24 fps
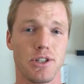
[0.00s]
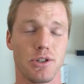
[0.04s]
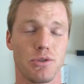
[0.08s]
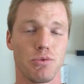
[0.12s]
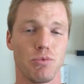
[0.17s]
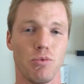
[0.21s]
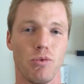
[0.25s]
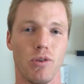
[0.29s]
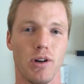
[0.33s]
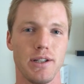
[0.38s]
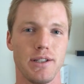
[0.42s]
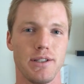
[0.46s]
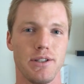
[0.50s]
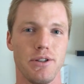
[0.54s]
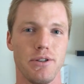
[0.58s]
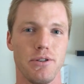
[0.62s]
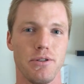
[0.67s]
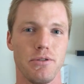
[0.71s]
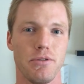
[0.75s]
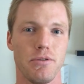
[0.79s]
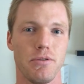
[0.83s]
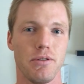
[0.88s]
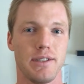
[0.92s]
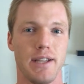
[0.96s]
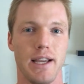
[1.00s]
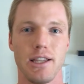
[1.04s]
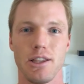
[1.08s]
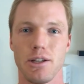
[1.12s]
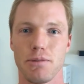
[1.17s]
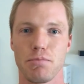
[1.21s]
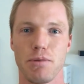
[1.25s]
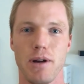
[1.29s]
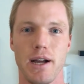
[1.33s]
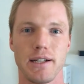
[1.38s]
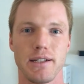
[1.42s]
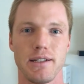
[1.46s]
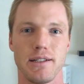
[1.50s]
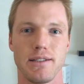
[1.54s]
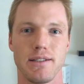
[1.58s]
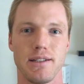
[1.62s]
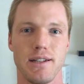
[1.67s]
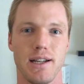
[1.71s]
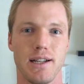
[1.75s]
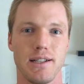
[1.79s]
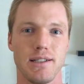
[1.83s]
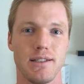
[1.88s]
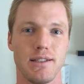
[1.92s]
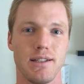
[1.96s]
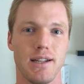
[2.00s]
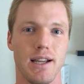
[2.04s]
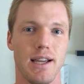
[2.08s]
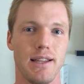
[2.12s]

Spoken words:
just want to take their practice test